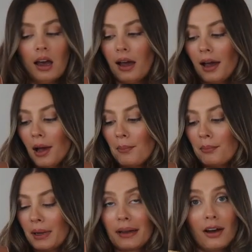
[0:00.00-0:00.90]

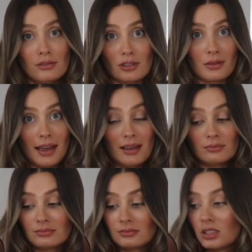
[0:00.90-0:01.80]
but I can't do
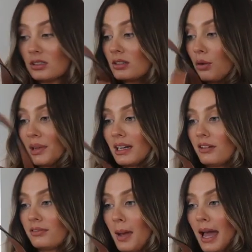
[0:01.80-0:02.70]
that because it's not big
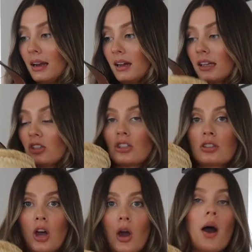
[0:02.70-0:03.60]
enough for my hand luggage.
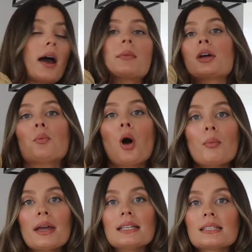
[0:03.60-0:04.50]
So I'm going to
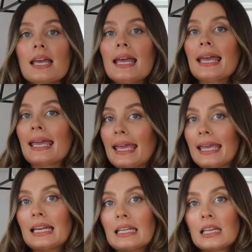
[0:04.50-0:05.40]
pop it
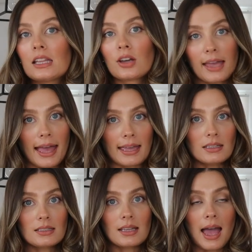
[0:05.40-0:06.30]
in the
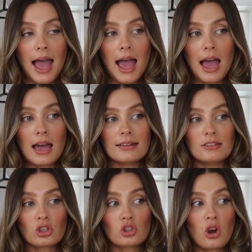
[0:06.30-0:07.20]
case
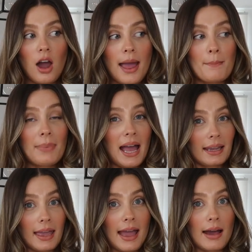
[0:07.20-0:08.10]
and try and
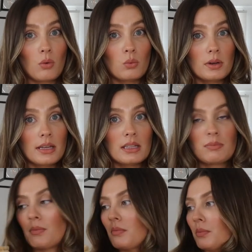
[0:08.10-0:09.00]
pack it out
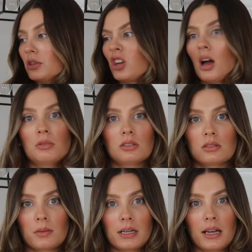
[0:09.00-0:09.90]
with maybe my pajamas
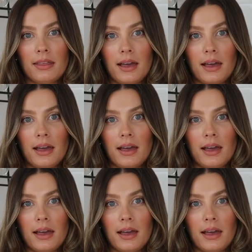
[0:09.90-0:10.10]
or something like